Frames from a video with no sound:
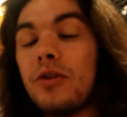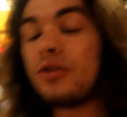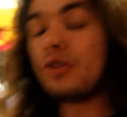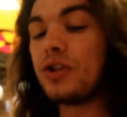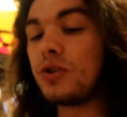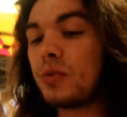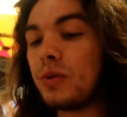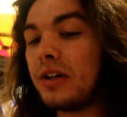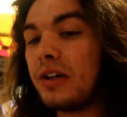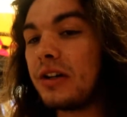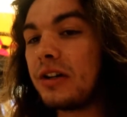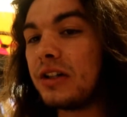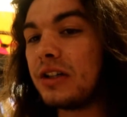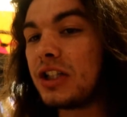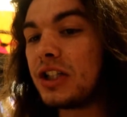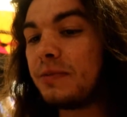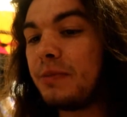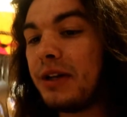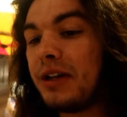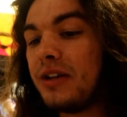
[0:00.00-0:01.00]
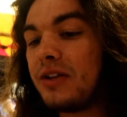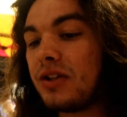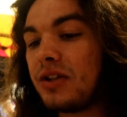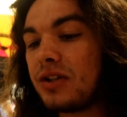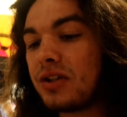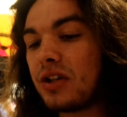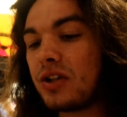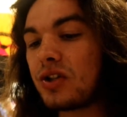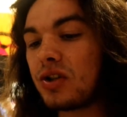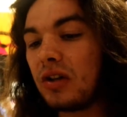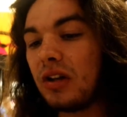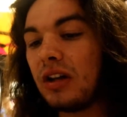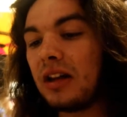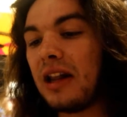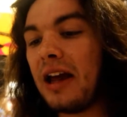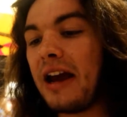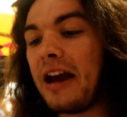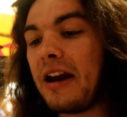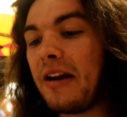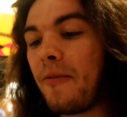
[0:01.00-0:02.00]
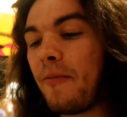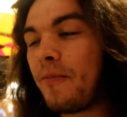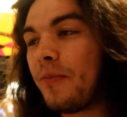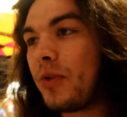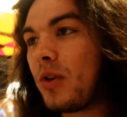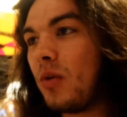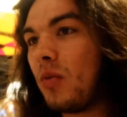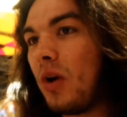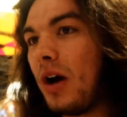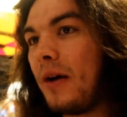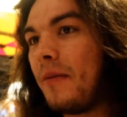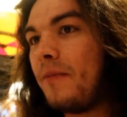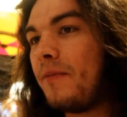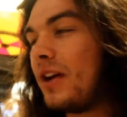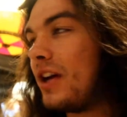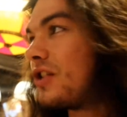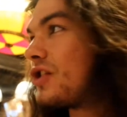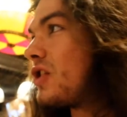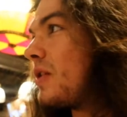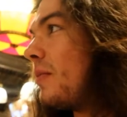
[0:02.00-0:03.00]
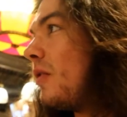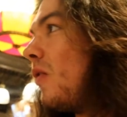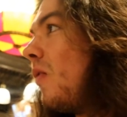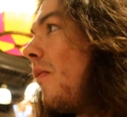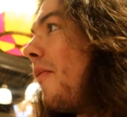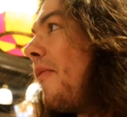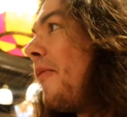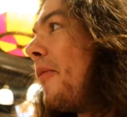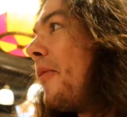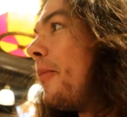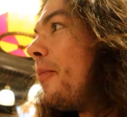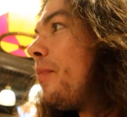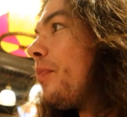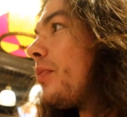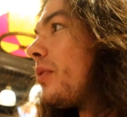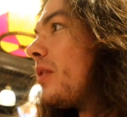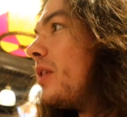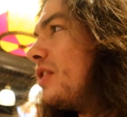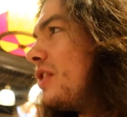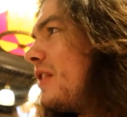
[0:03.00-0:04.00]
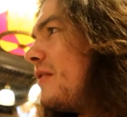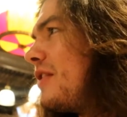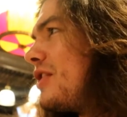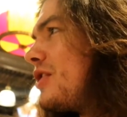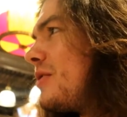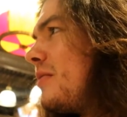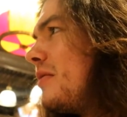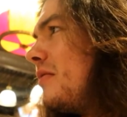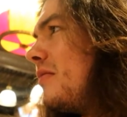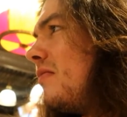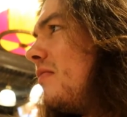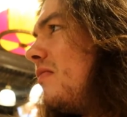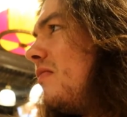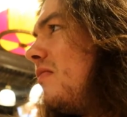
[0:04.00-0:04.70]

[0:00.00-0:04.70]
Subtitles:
Which is weird because spinach is such a light, what, vegetable? Is it a vegetable?